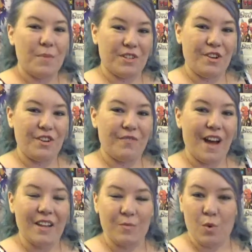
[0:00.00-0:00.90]
Persona
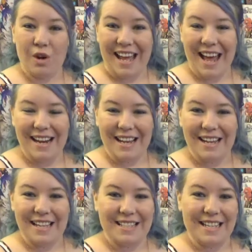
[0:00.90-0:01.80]
5's
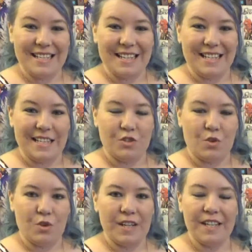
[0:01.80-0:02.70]
Morgana is getting a
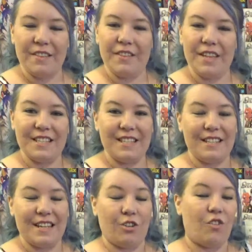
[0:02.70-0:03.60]
Nendoroid. This
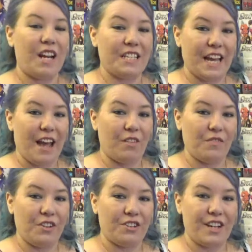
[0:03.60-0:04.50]
is a grayscale
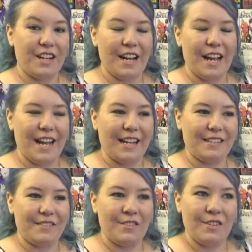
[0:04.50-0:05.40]
version
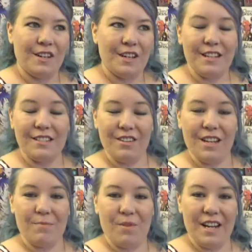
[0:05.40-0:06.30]
and it's
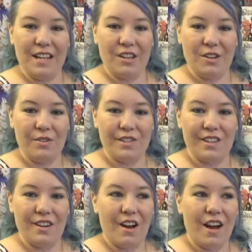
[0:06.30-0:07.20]
looking pretty
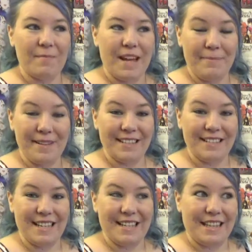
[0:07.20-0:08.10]
cute. I'm happy to
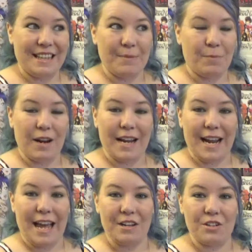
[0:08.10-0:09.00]
see that they're
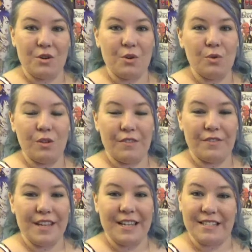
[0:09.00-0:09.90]
bringing out all
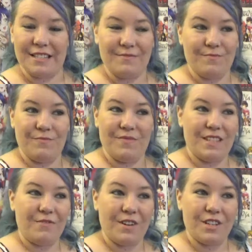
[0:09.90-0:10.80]
of these
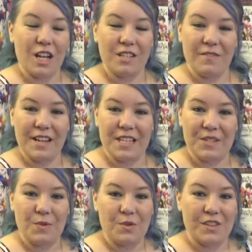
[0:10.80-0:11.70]
different types of
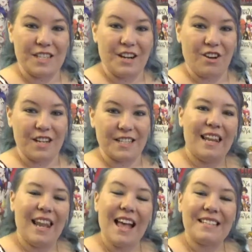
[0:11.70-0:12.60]
figures for the series.
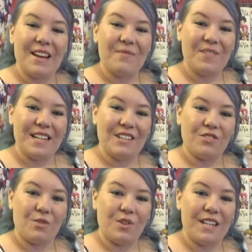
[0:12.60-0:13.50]
Last up for
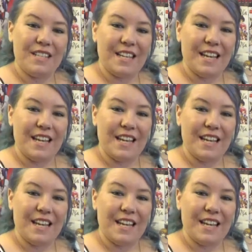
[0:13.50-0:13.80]
Nendoroids